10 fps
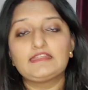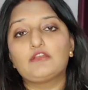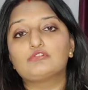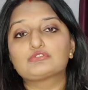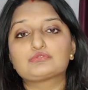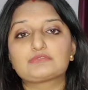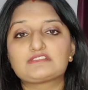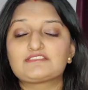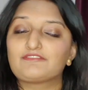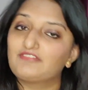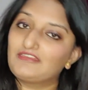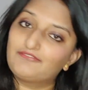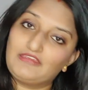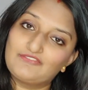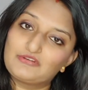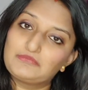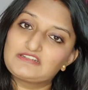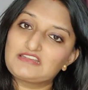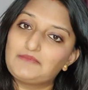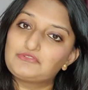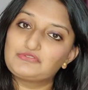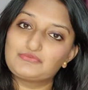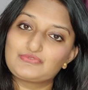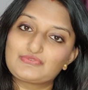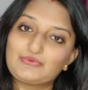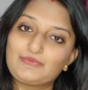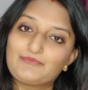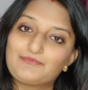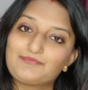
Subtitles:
then also it's a very favorable time to do so.